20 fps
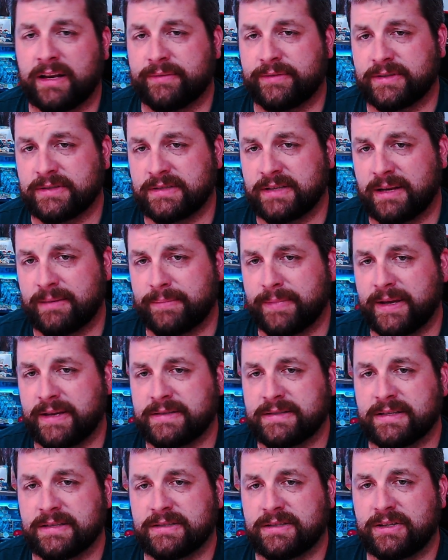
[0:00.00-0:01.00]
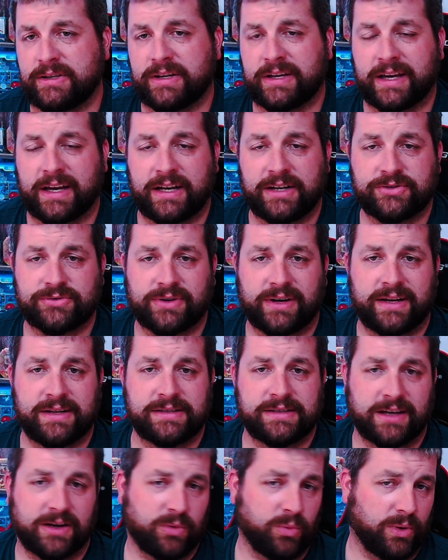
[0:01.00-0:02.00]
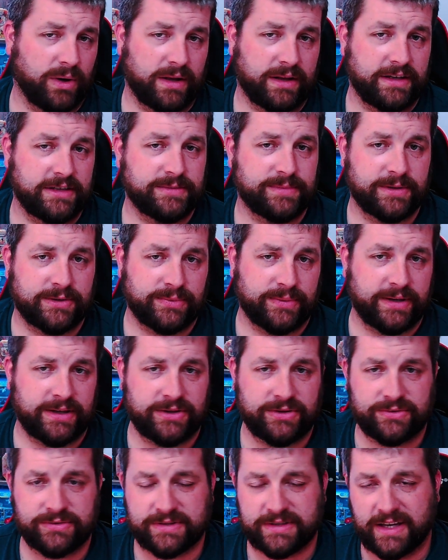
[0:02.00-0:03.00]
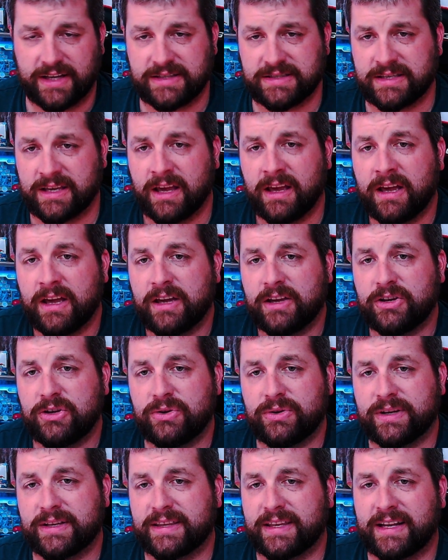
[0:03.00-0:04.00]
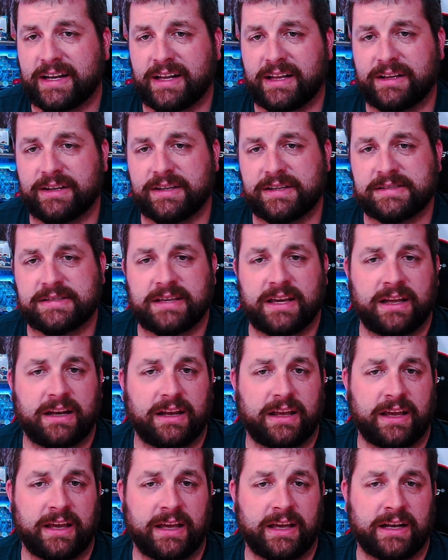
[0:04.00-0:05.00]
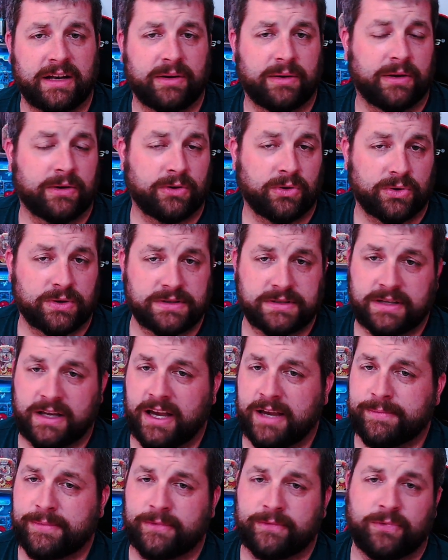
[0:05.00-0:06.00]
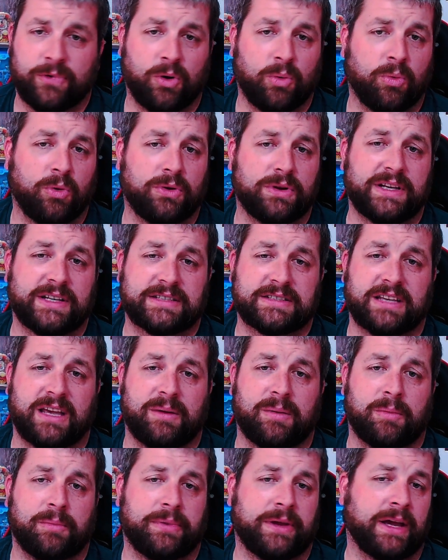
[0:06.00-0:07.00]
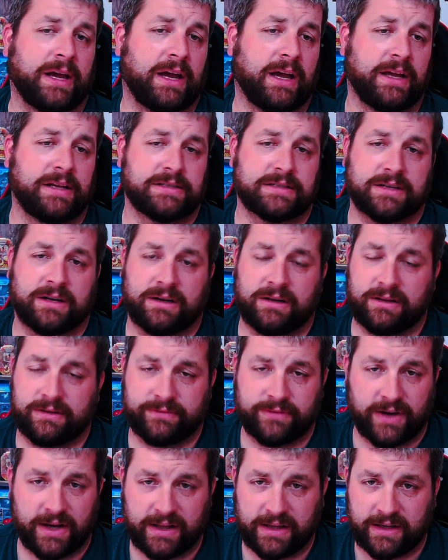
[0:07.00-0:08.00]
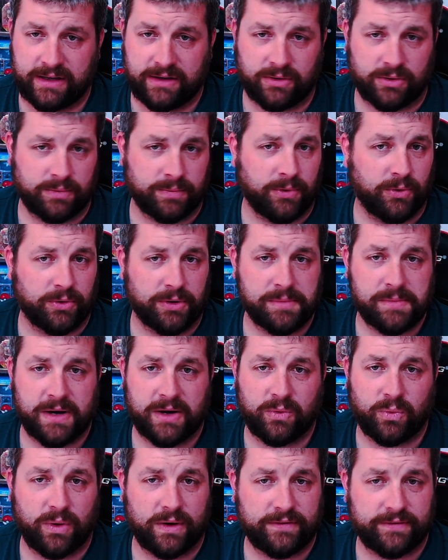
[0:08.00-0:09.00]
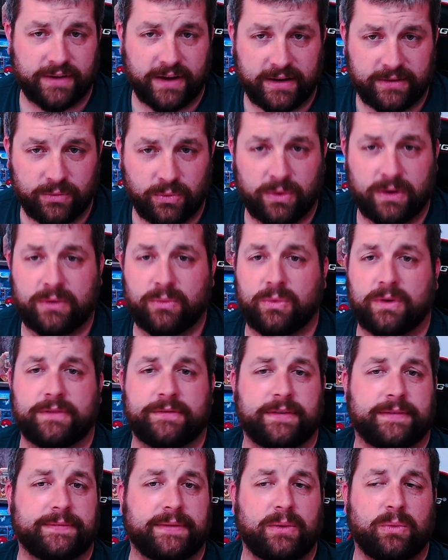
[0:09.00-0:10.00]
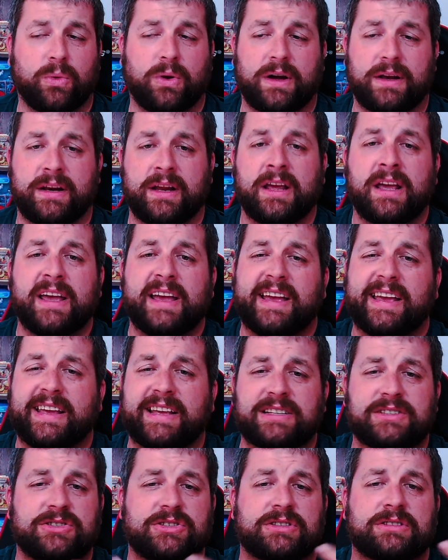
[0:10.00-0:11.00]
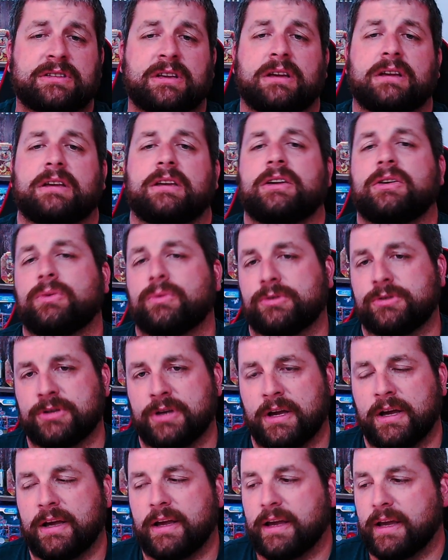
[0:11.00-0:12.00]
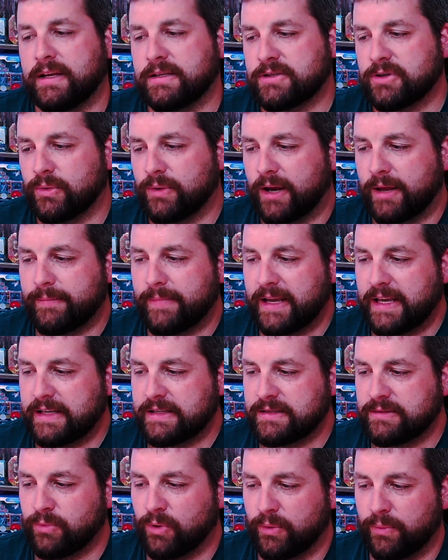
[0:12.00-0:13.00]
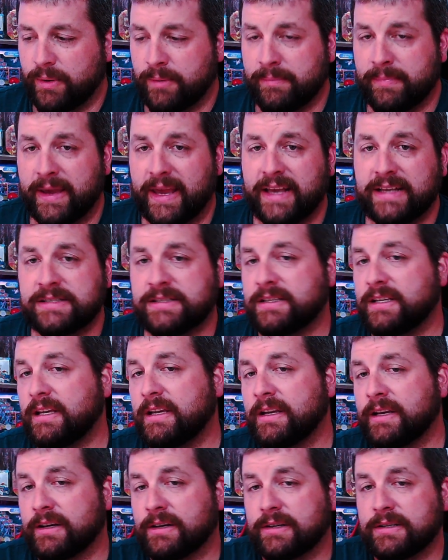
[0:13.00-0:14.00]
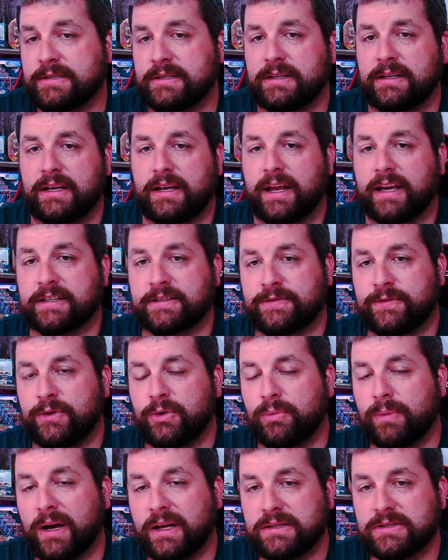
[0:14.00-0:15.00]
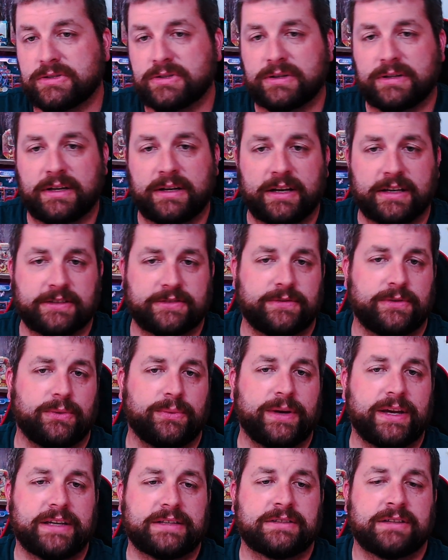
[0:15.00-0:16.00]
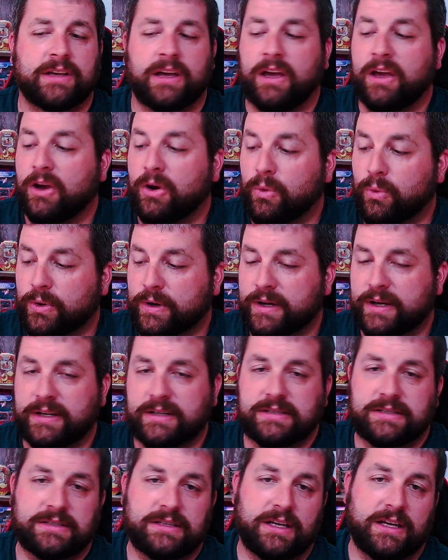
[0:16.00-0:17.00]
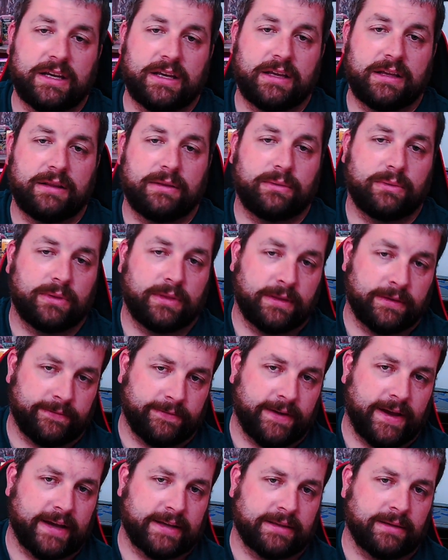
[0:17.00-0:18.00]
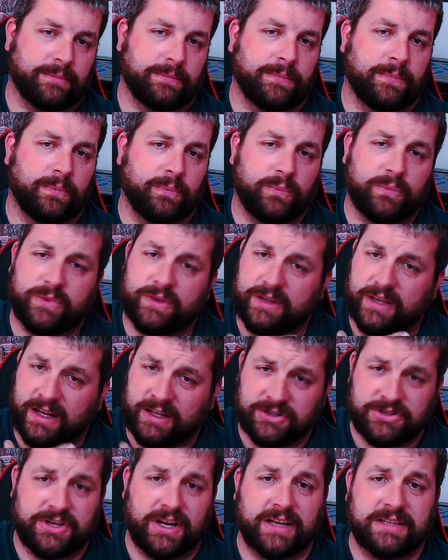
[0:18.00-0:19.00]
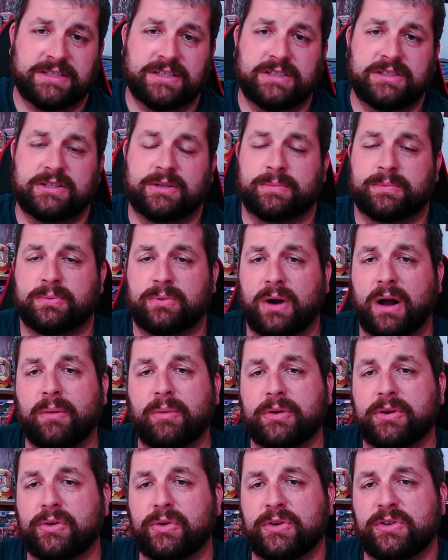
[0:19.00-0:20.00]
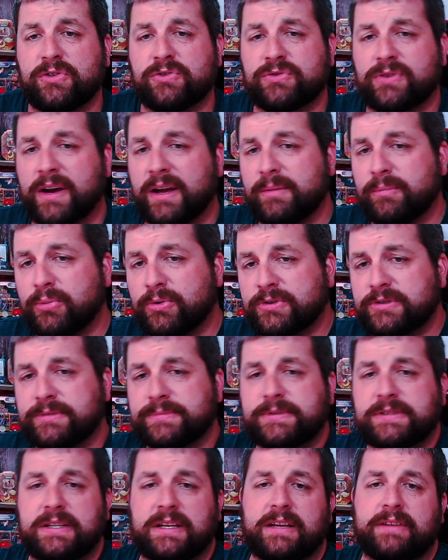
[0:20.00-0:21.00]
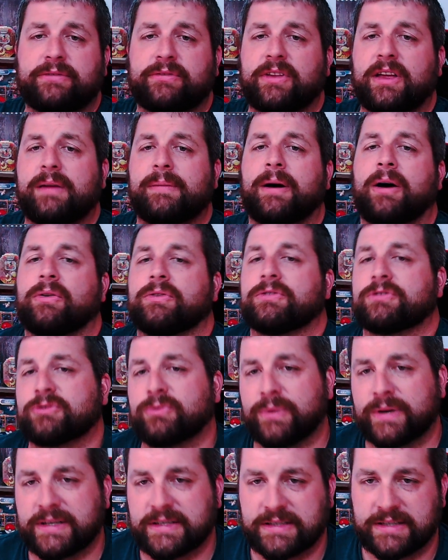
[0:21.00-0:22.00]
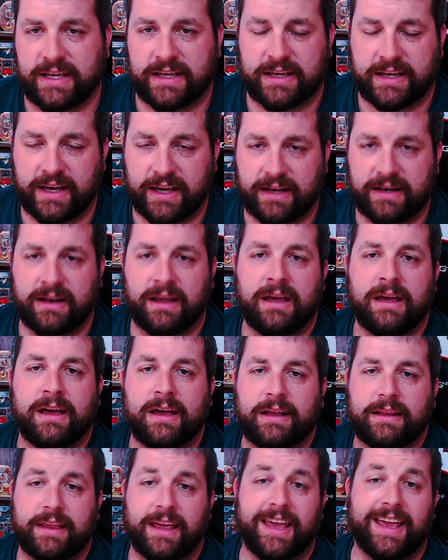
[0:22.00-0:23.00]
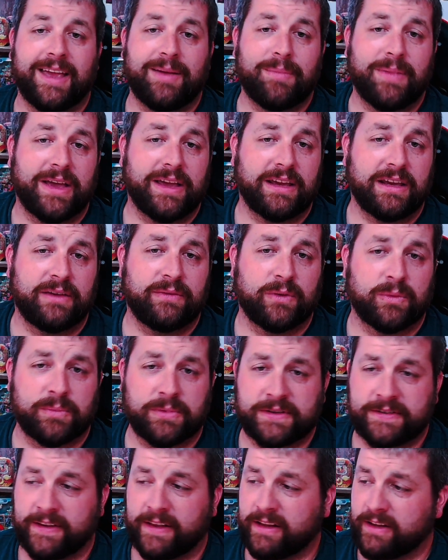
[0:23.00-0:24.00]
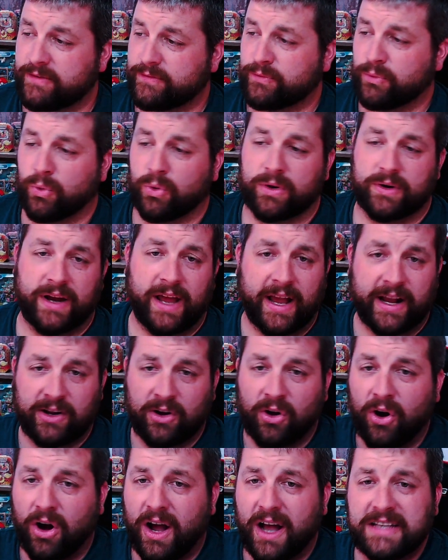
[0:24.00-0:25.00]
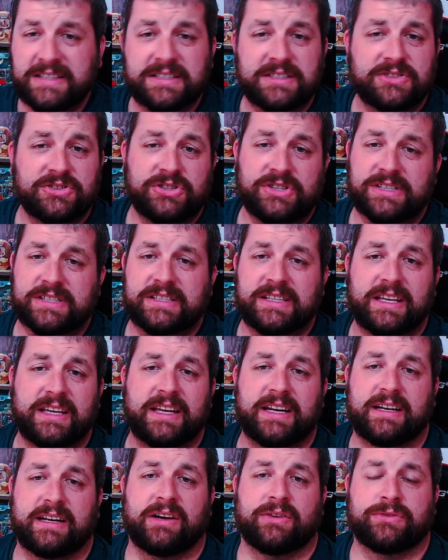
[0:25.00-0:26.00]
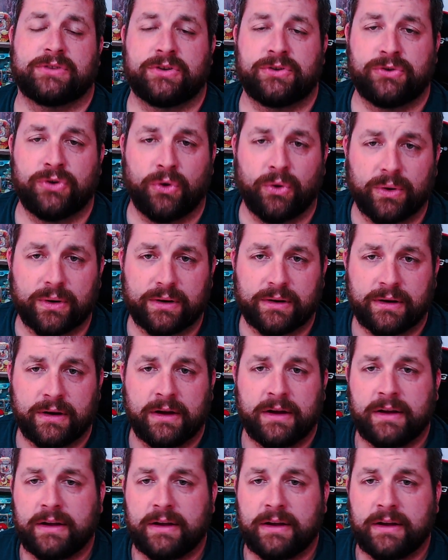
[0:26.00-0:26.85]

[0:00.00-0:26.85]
a set basis and you kind of try and tuck one of these between 2 sets, you get that holiday set, and of course the hype and FOMO and the excitement behind Scarlet and Violet or Pokemon 151, 151 is just huge. And so what we may see here is in the next few months or in the next few weeks, we're going to see the fact that LGSs are probably going to try and push Obsidian Flame out as quick as they can. They may even sell it for at cost just to get it out the door.